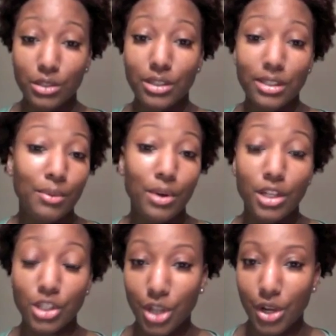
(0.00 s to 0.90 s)
is I'm going
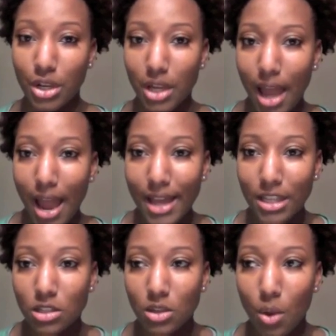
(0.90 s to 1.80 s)
to show you
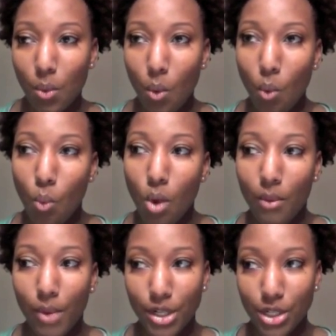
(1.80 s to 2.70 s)
guys what
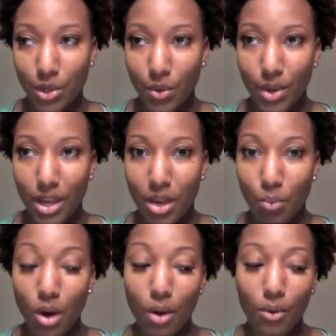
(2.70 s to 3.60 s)
we're doing,
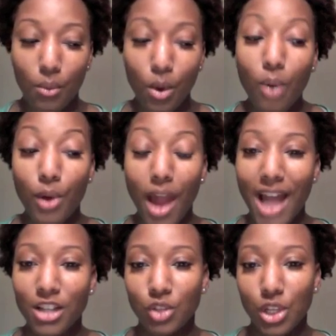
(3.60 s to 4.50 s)
what we're
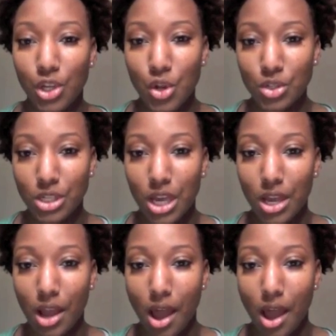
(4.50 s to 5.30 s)
actually using